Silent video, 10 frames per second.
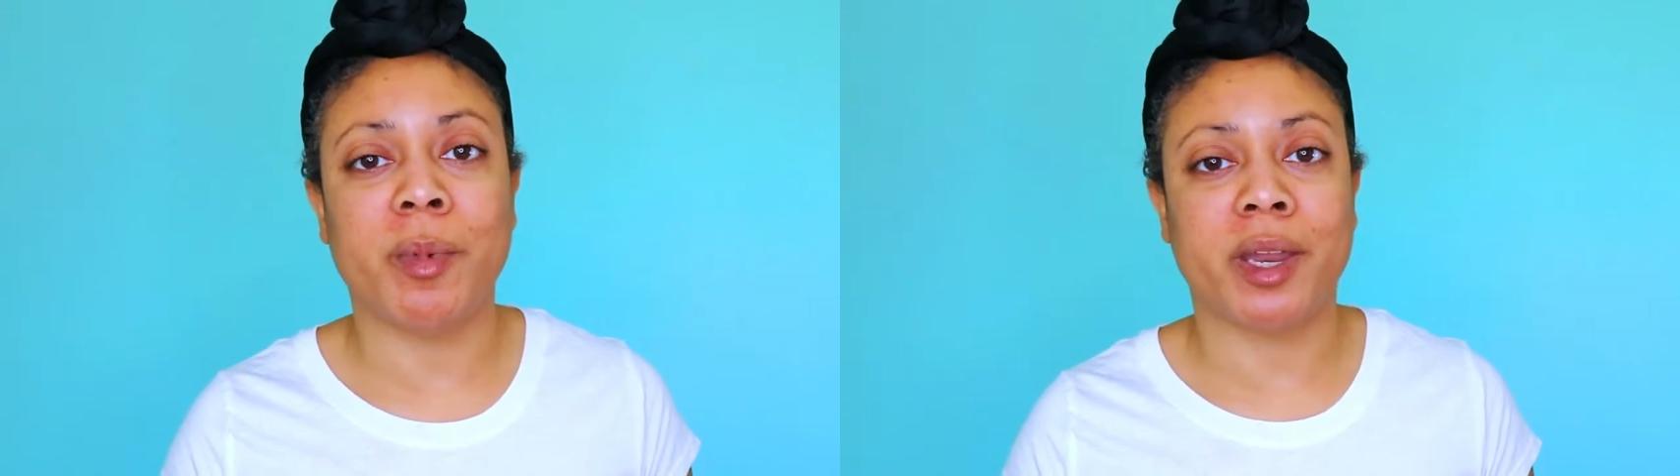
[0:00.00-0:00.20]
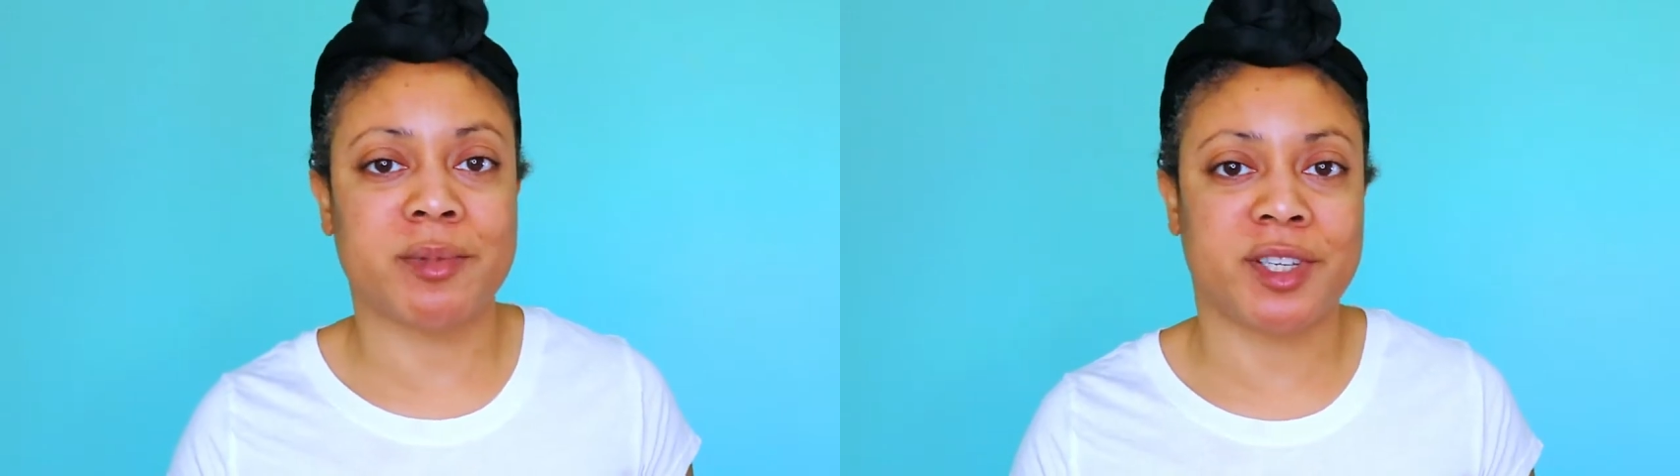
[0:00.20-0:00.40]

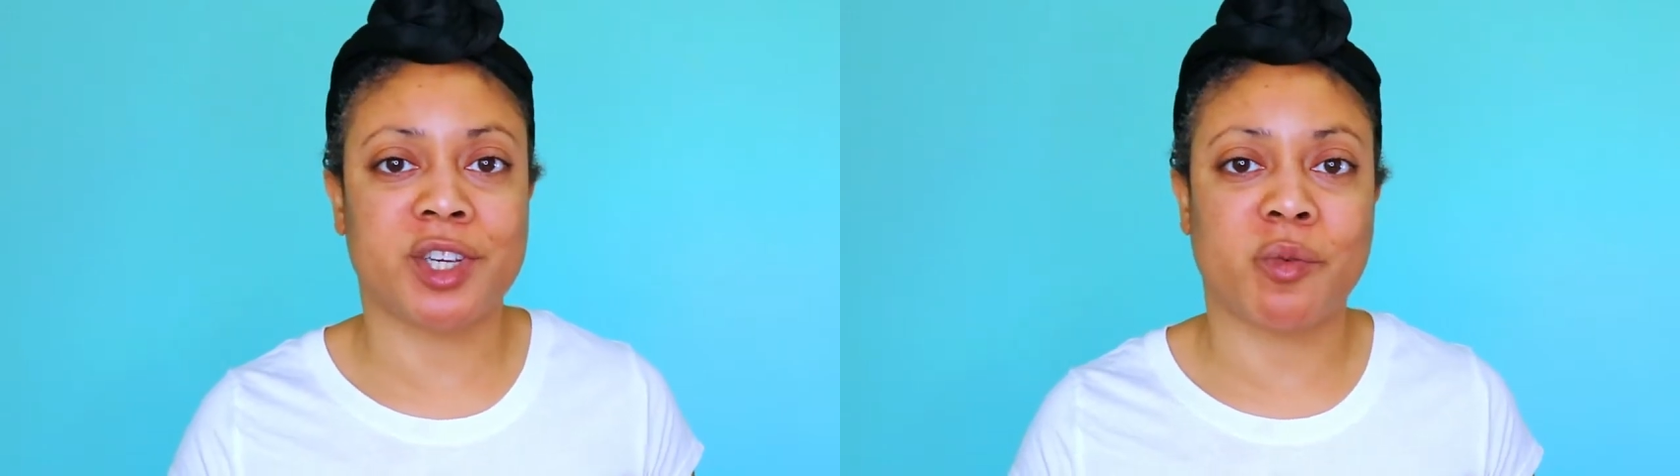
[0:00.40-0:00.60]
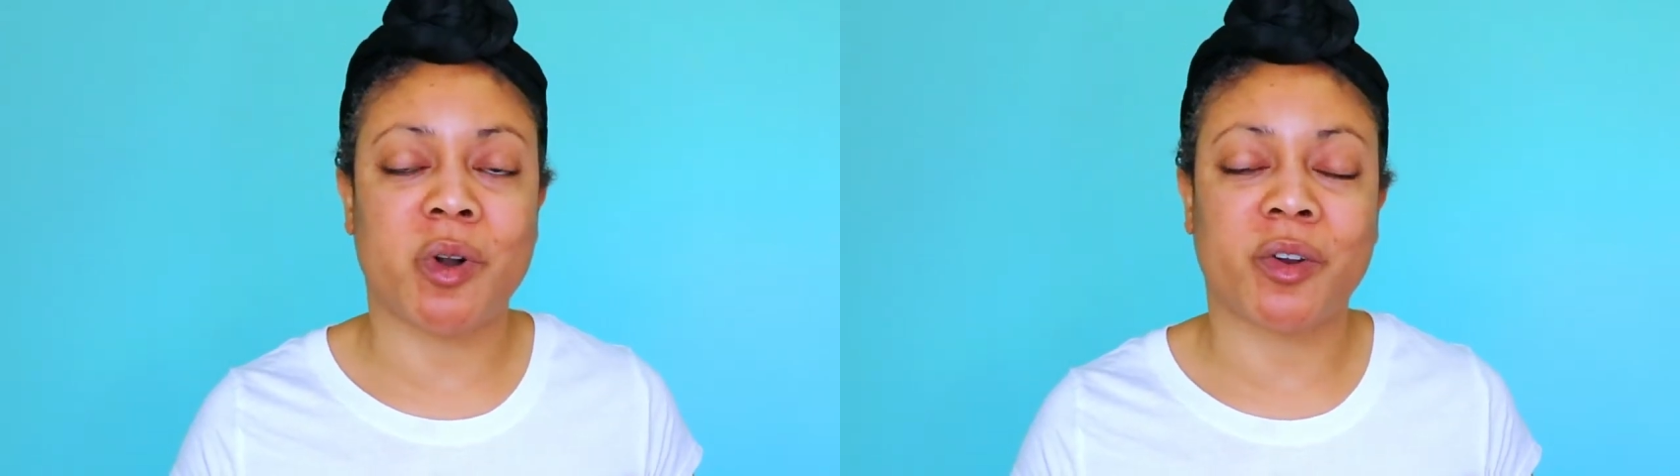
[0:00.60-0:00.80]
Madam
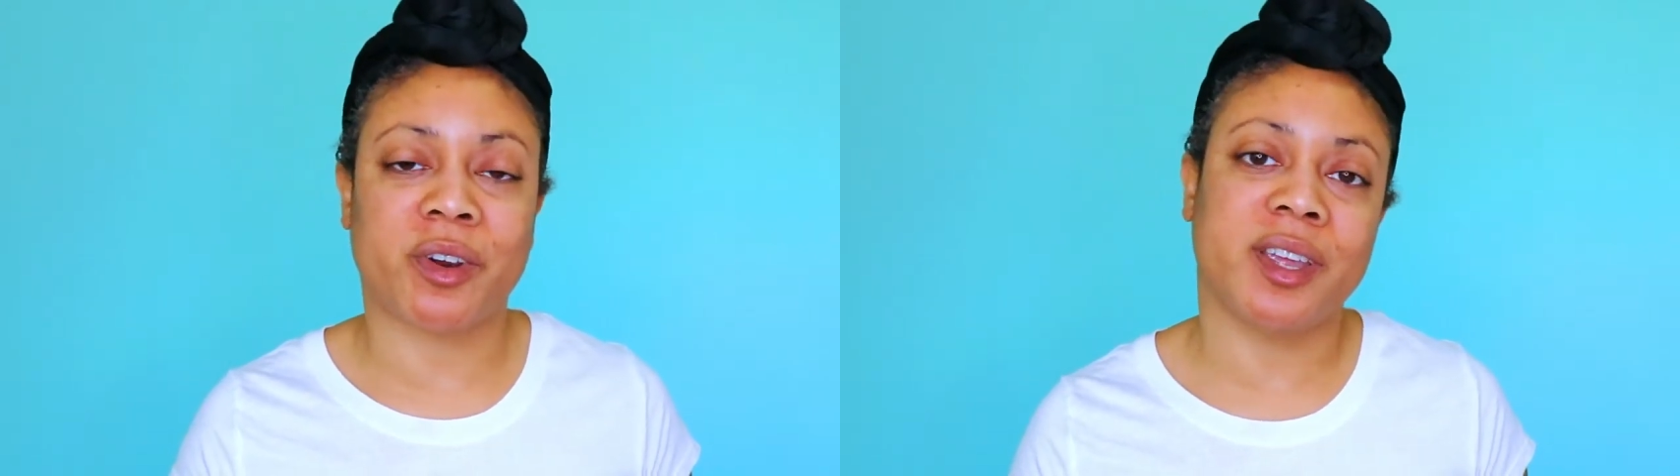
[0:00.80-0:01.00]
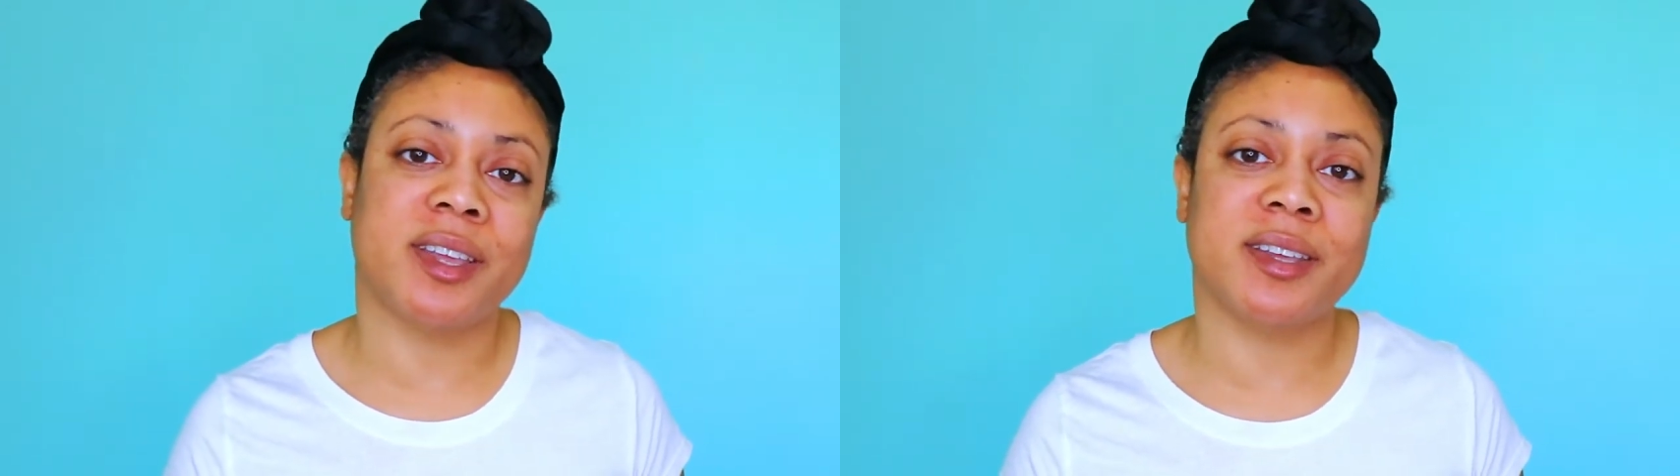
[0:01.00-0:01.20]
C.J.
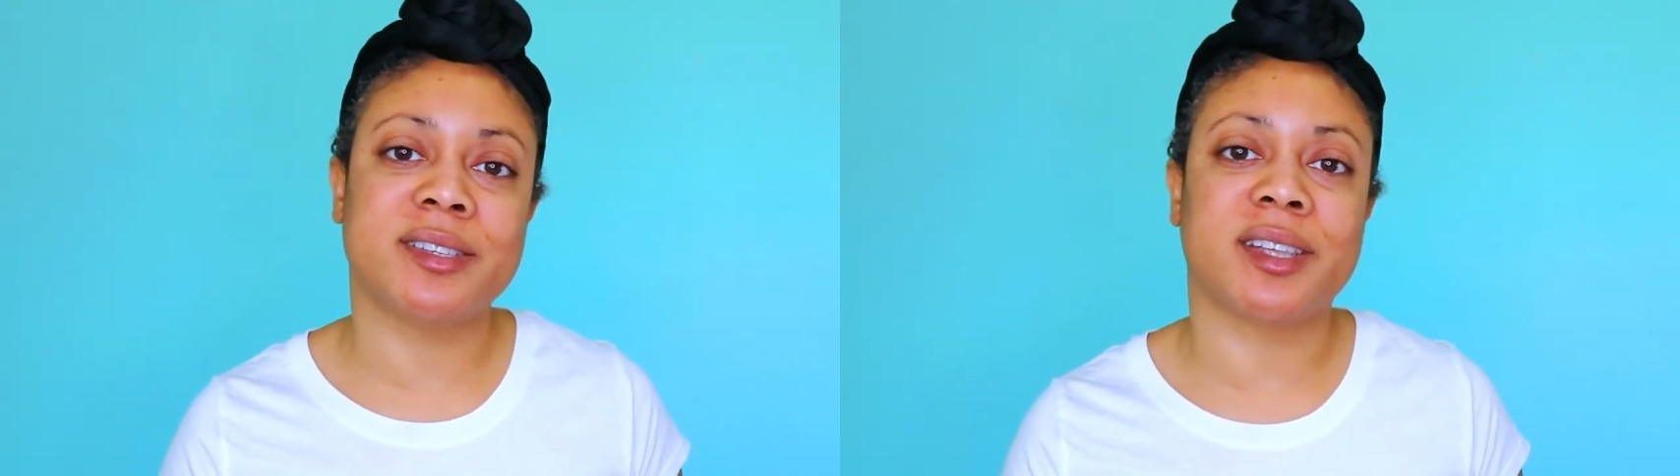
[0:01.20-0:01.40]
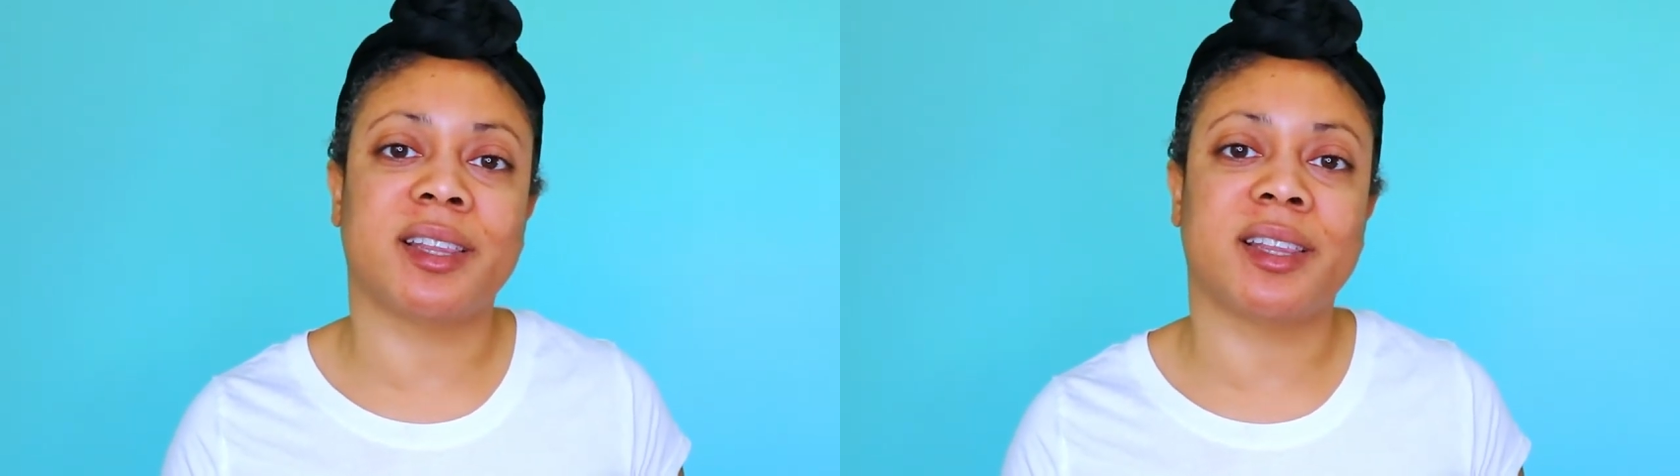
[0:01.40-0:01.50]
Walker is.